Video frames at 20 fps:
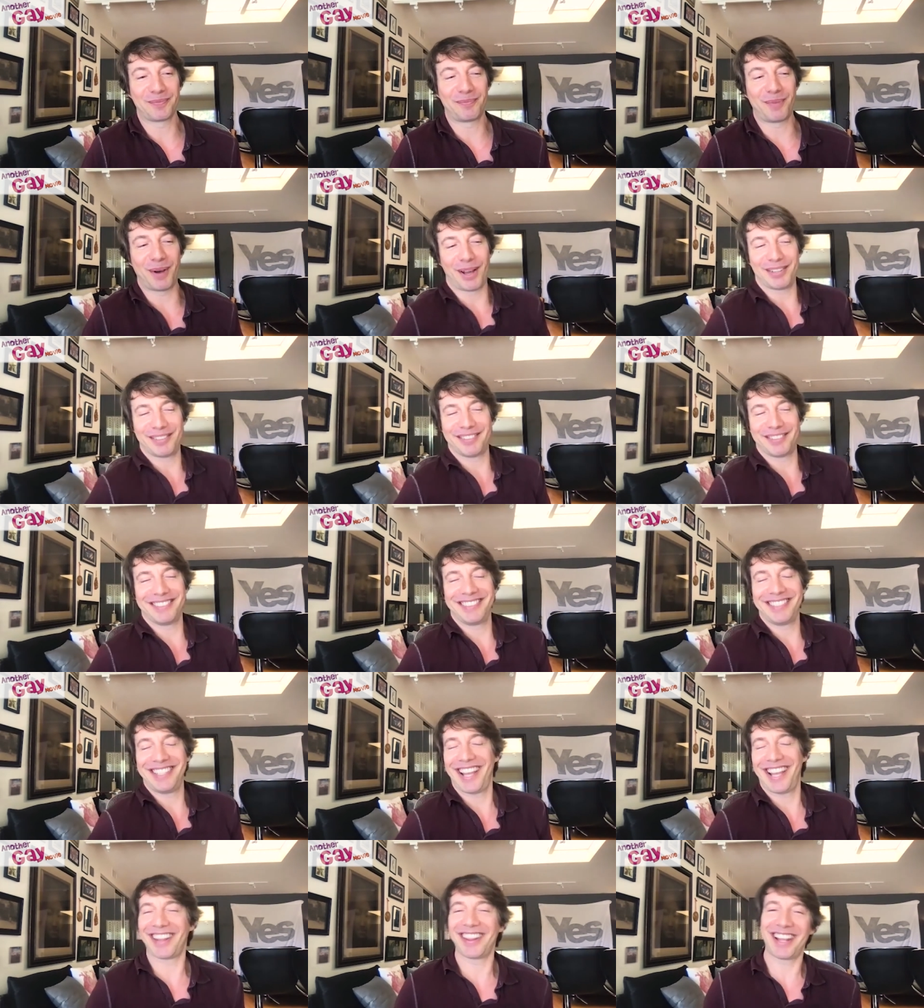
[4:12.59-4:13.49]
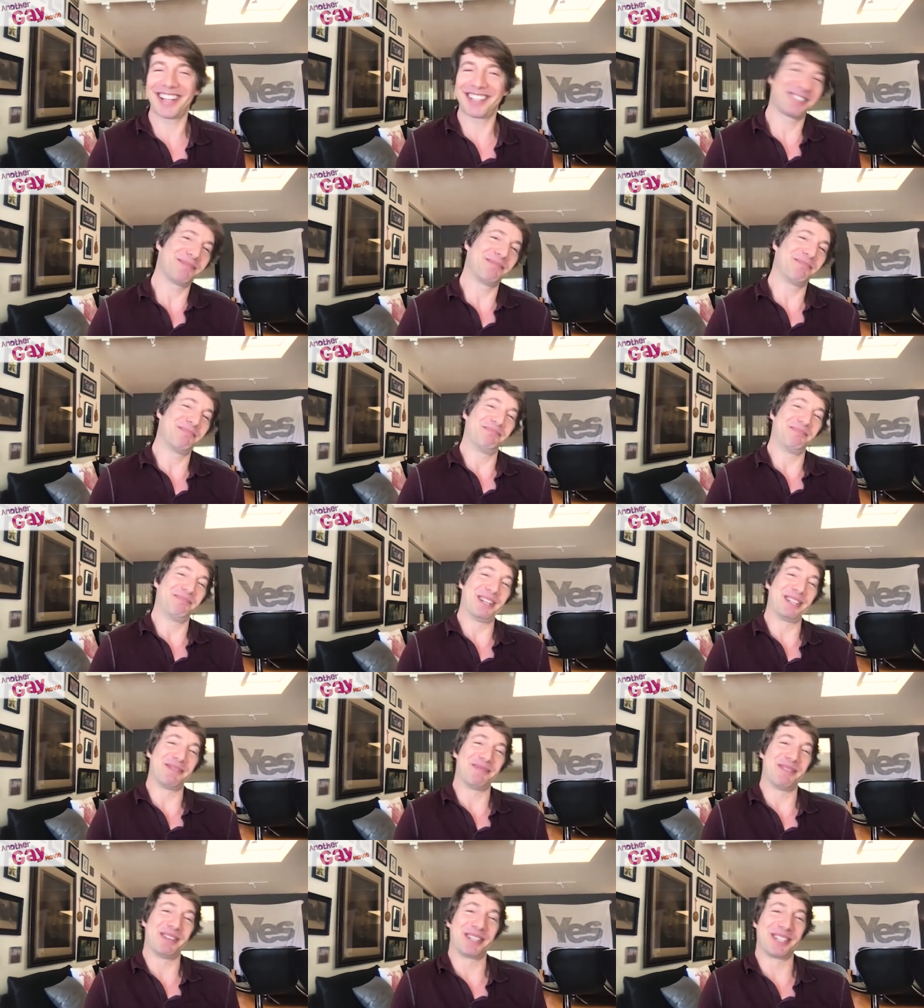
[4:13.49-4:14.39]
but yeah, that's
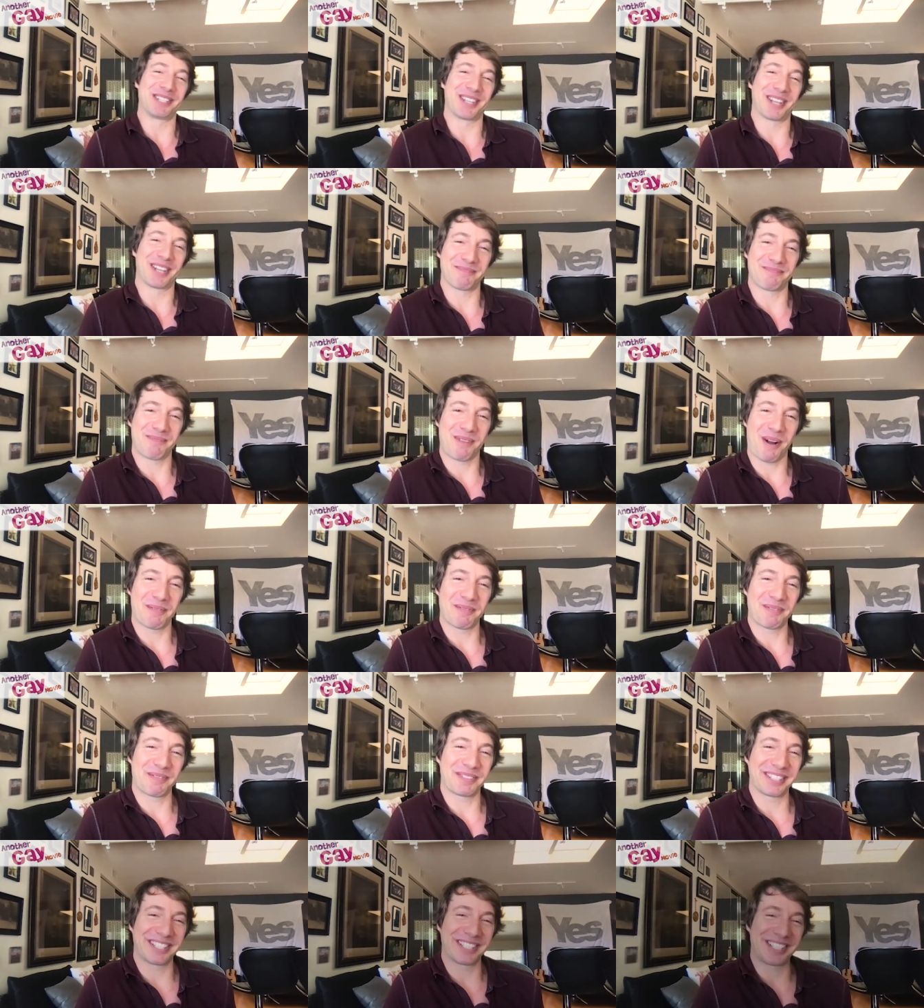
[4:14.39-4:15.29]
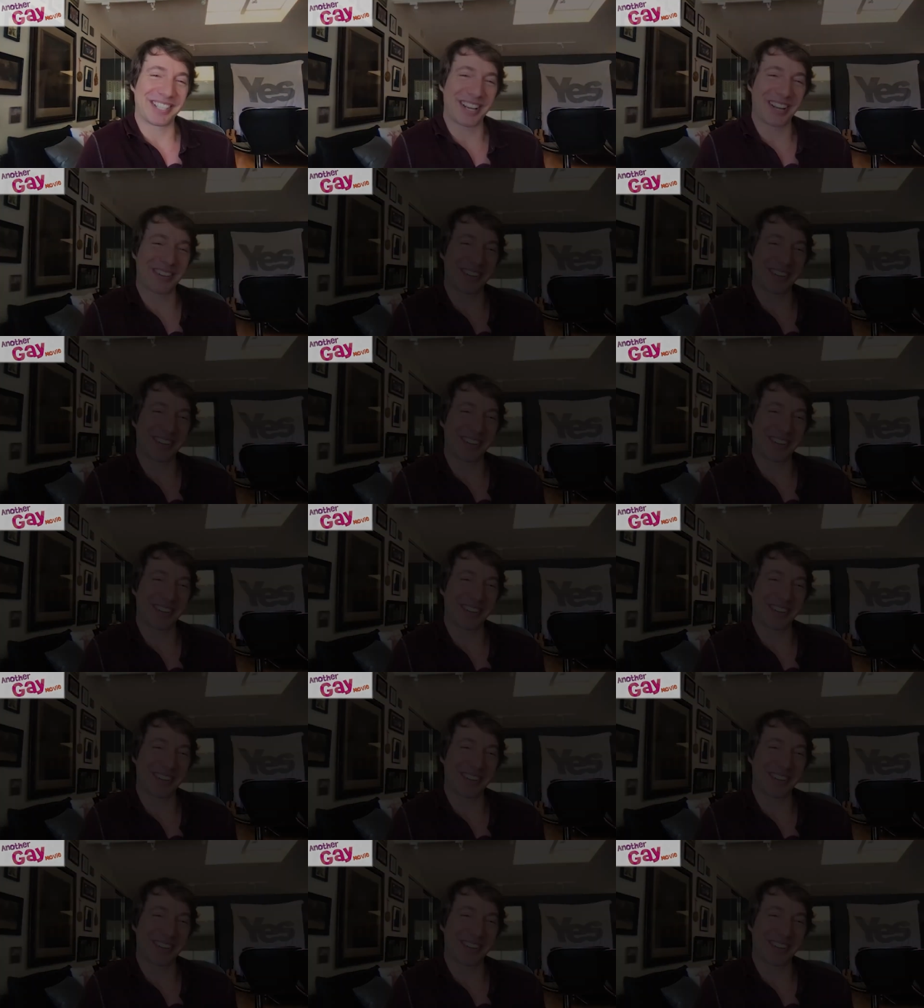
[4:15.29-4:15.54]
as much as I could probably share.